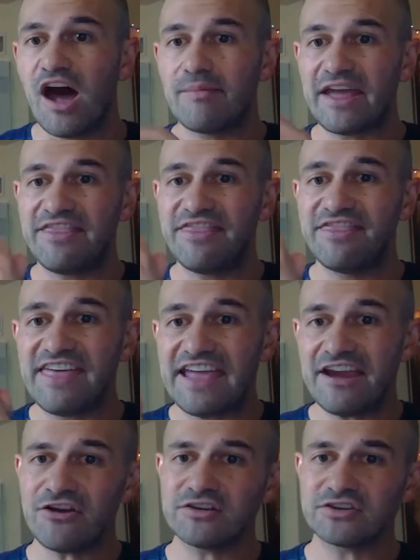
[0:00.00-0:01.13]
And
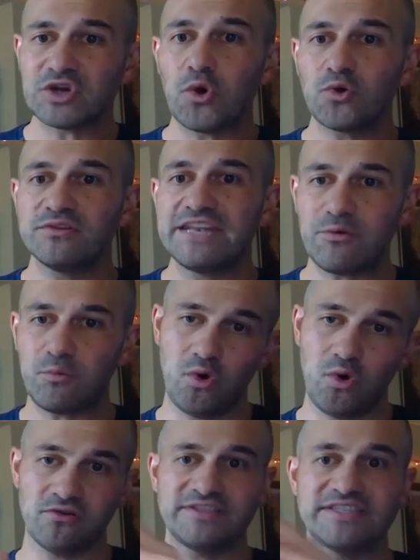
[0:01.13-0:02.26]
their total net
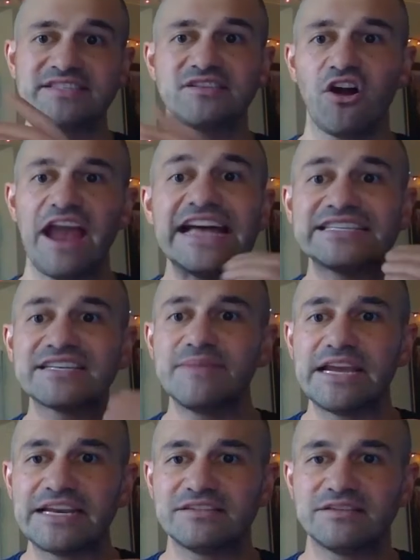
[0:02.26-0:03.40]
worths are
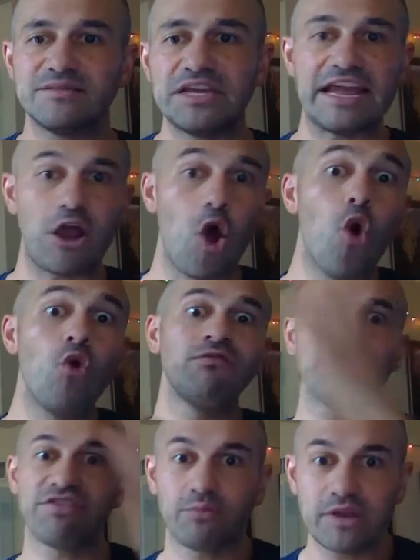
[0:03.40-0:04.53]
estimated to be like
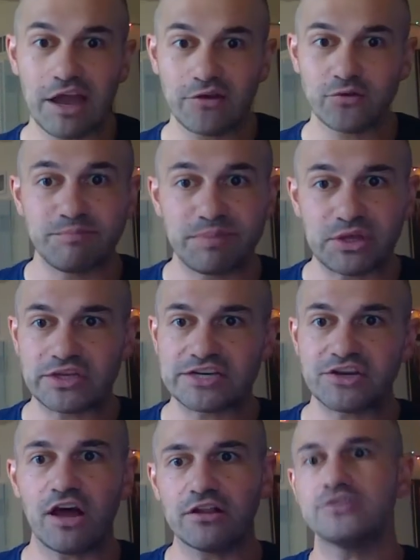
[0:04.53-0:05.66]
over $300 billion
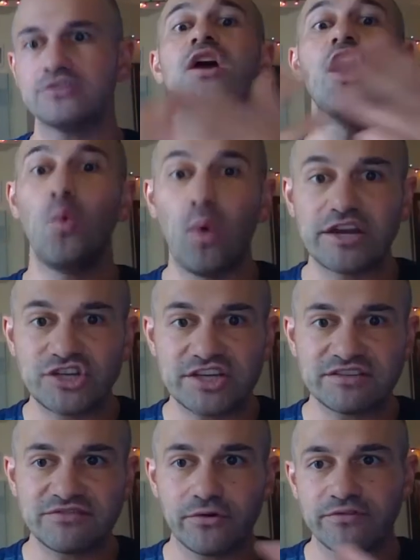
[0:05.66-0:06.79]
when
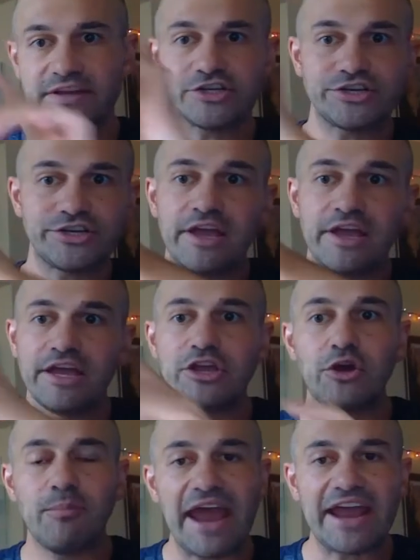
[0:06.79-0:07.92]
adjusted for inflation,
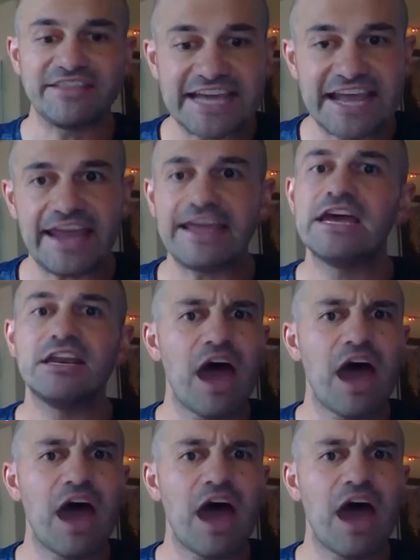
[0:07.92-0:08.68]
back in the day.